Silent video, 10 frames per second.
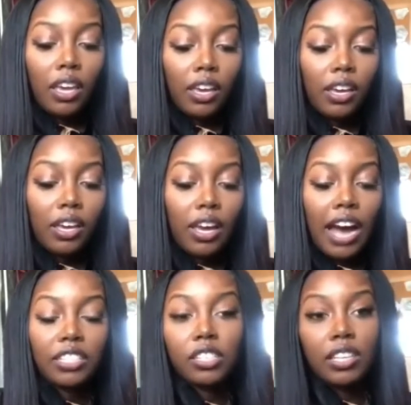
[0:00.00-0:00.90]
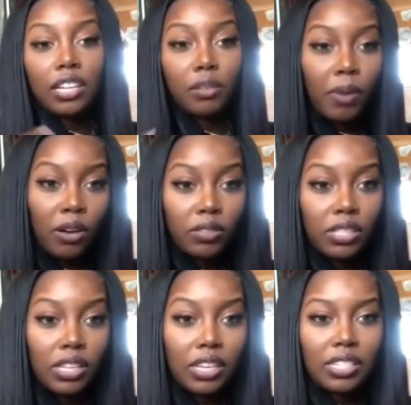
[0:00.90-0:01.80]
and I just got to
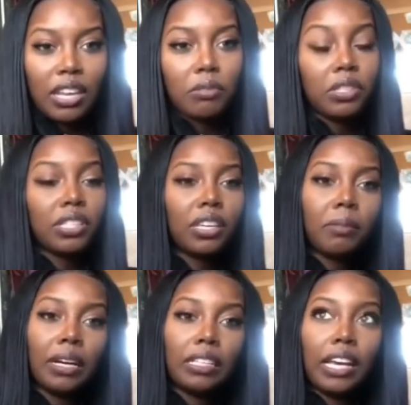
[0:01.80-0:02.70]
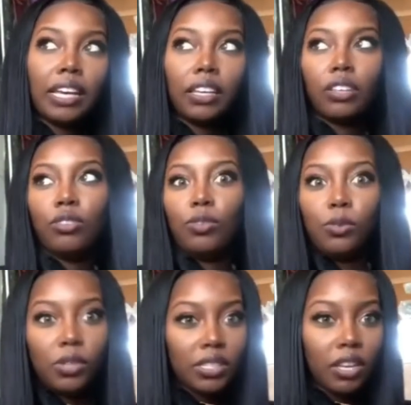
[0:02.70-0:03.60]
posting, because I was just thinking about, like,
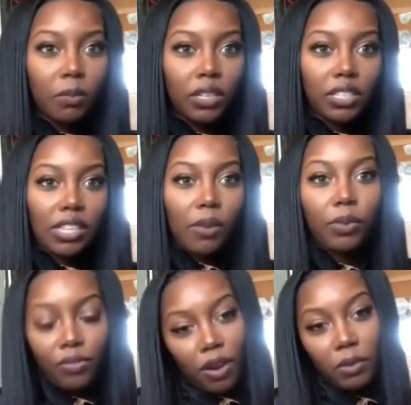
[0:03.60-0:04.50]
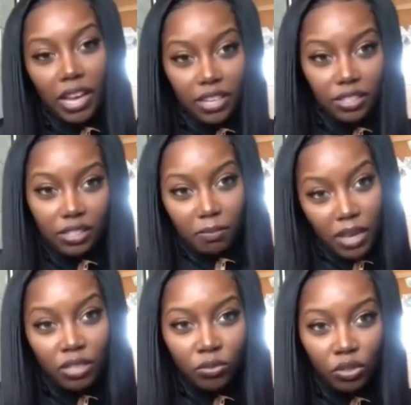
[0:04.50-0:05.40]
you didn't tell me this. Like, what if I would have actually
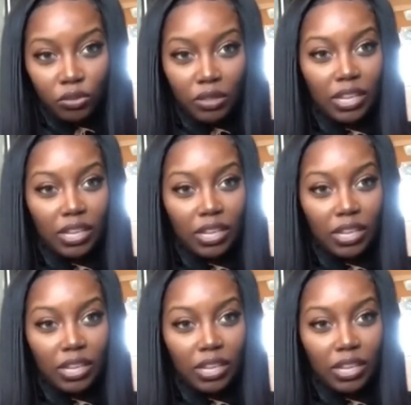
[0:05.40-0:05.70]
messed with you?